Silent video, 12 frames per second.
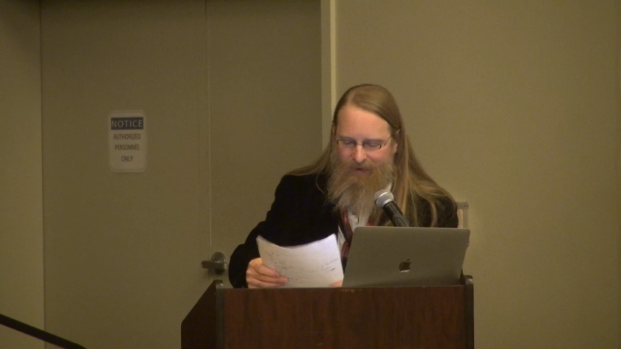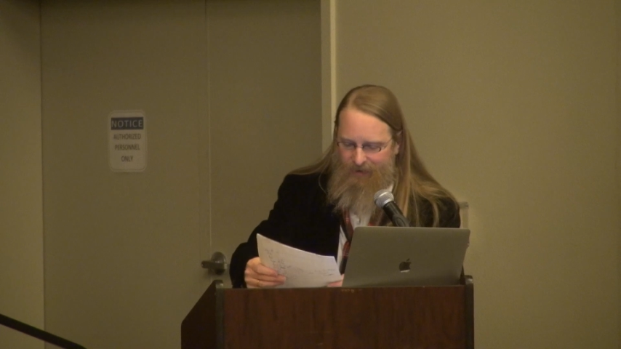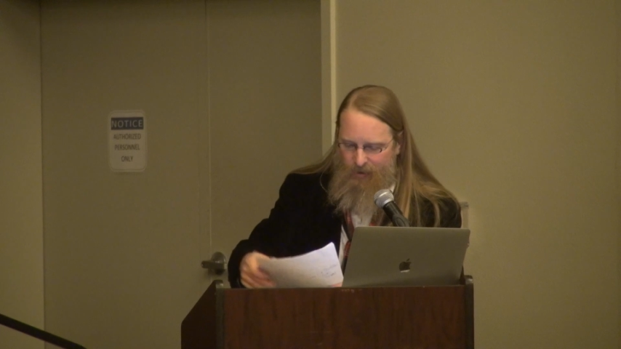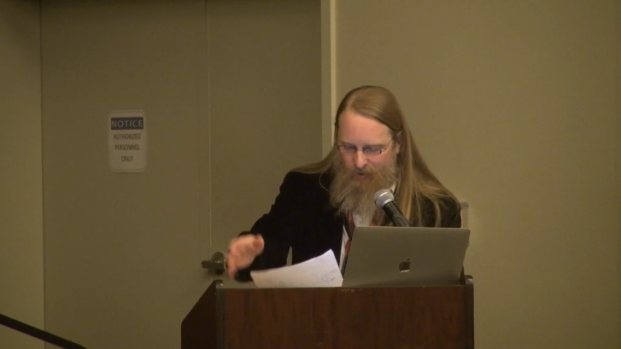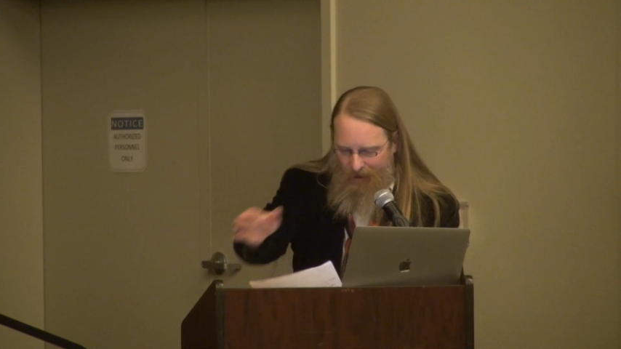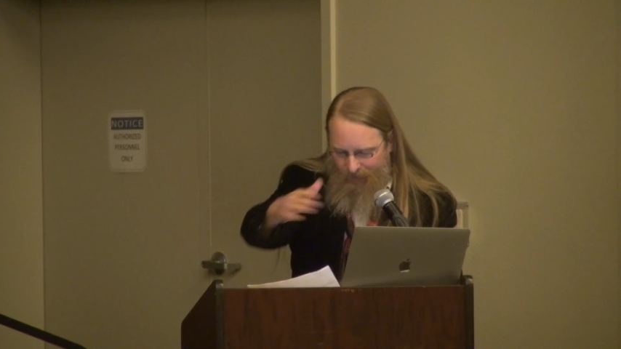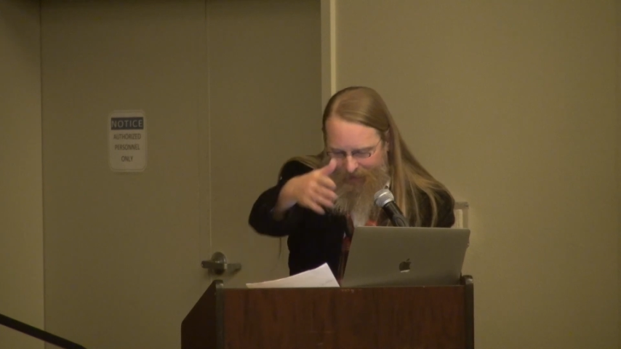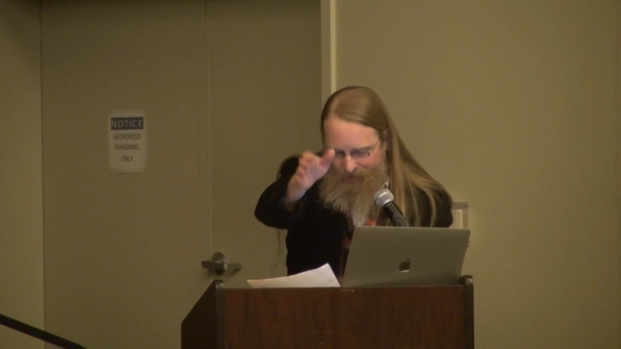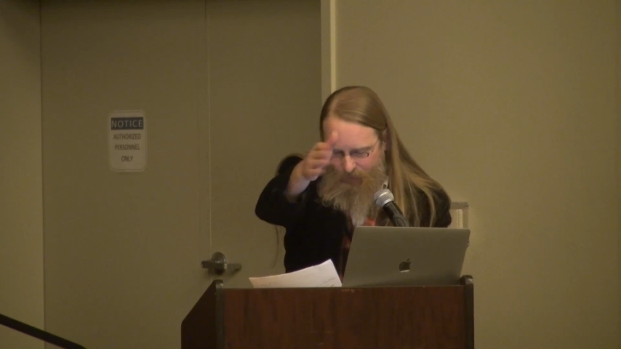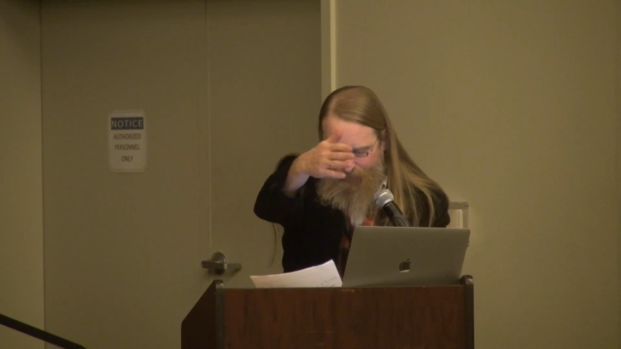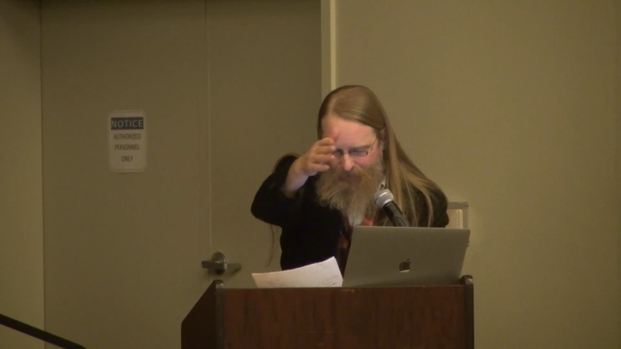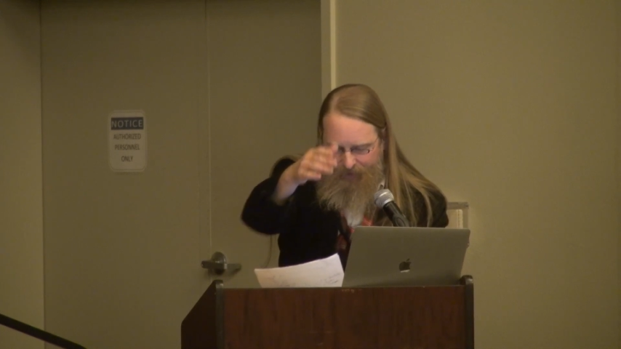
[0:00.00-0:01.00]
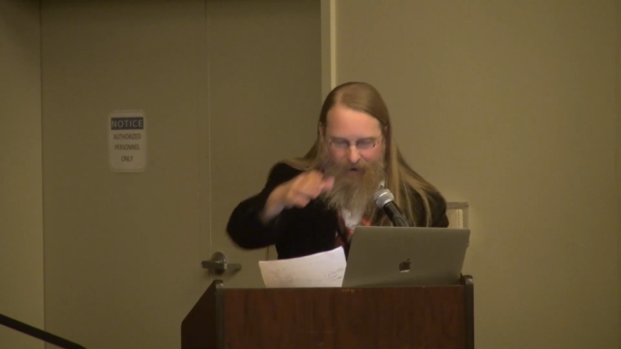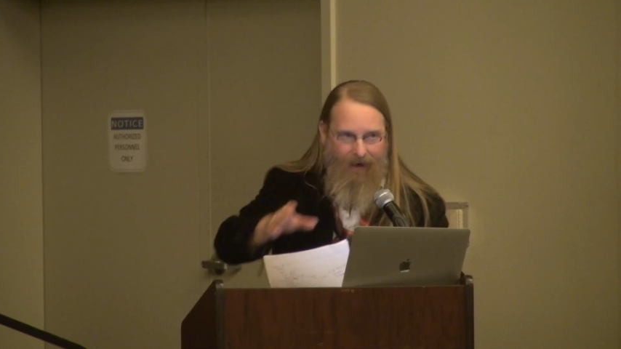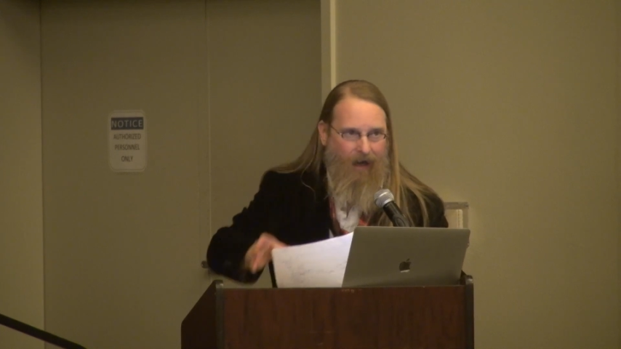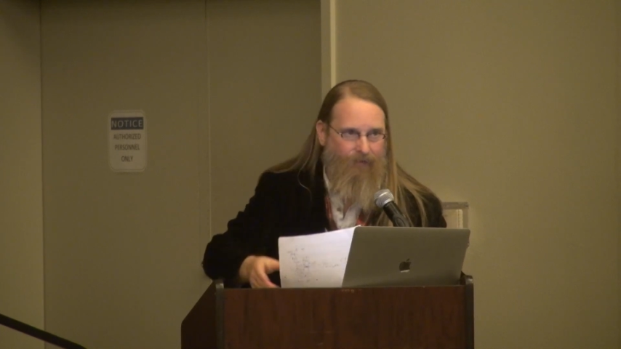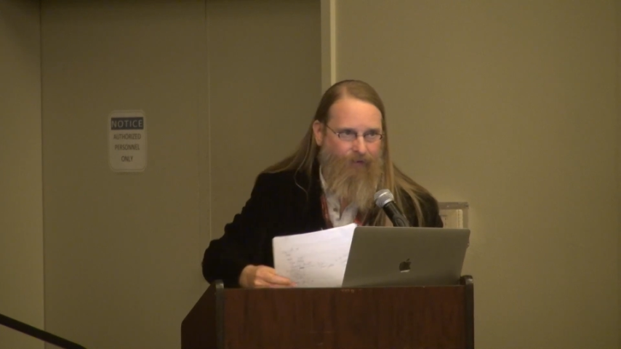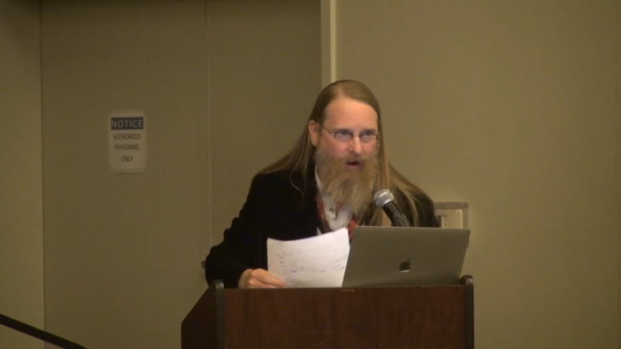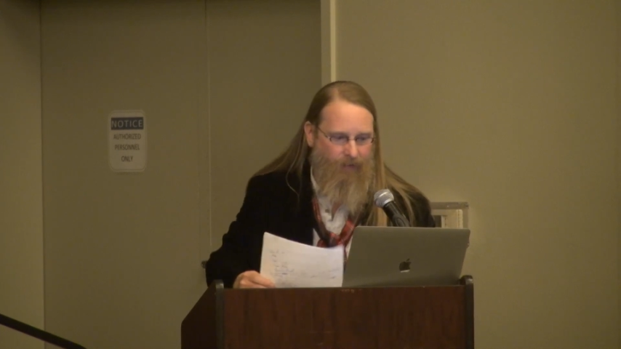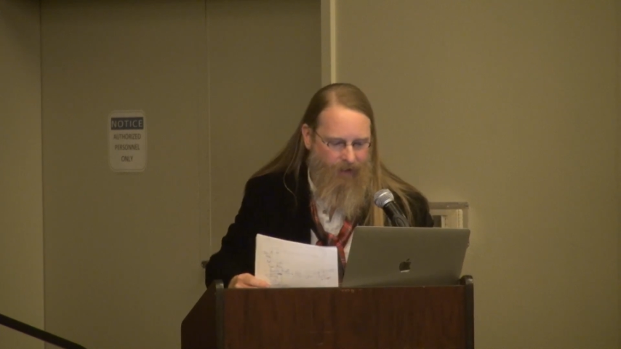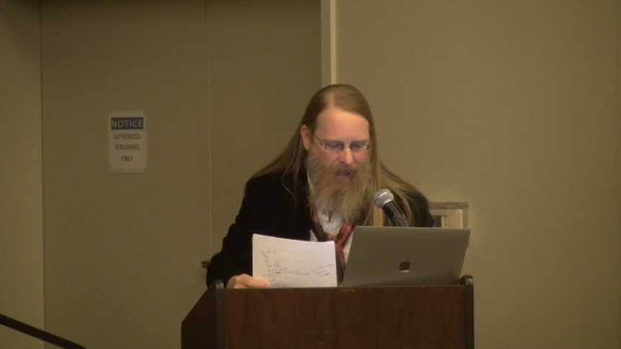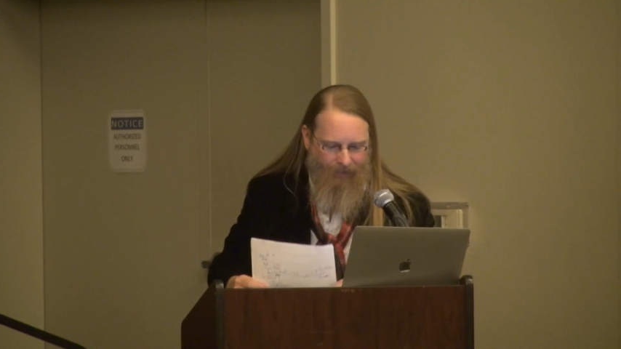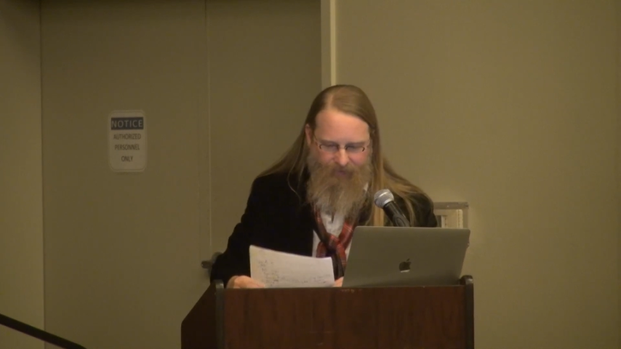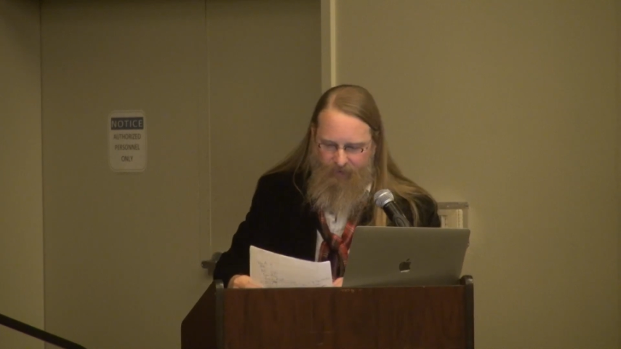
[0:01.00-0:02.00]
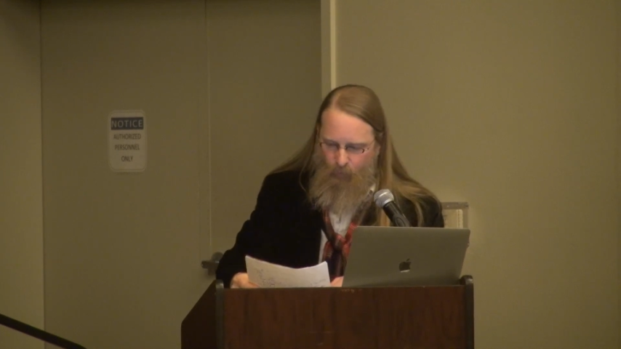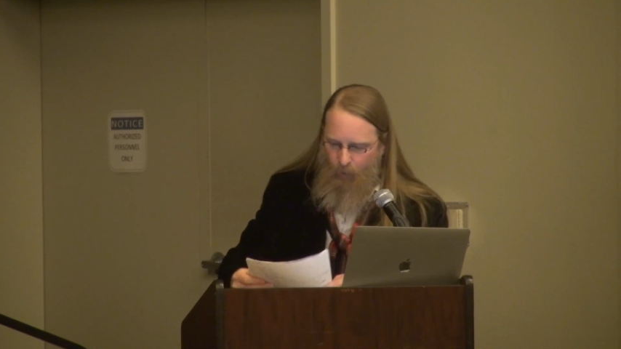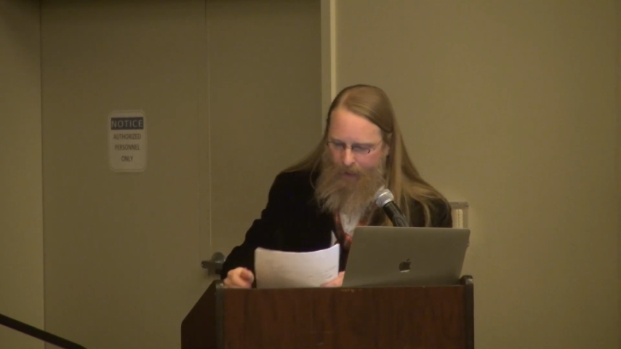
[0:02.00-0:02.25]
And I'll let you figure out how far the Nazis